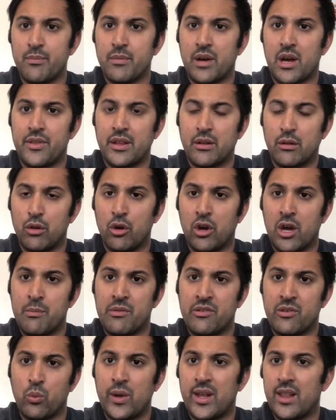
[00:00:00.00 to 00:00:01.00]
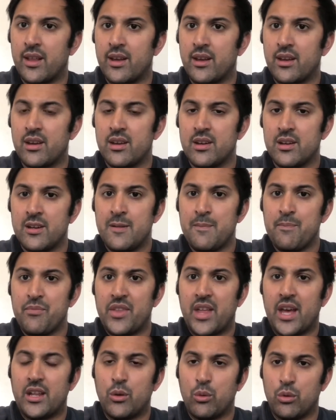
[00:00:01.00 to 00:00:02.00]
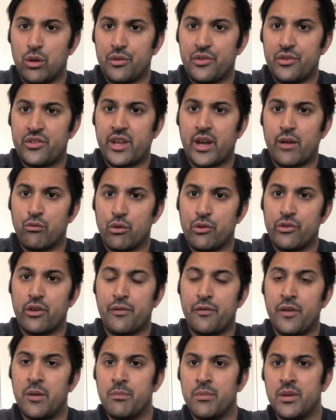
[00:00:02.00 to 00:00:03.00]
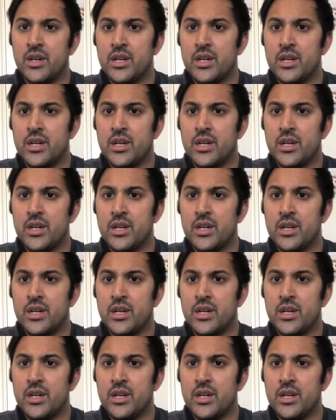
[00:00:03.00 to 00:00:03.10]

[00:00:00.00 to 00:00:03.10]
I think they'll look at him as the weak link, and they will look to take runs off him,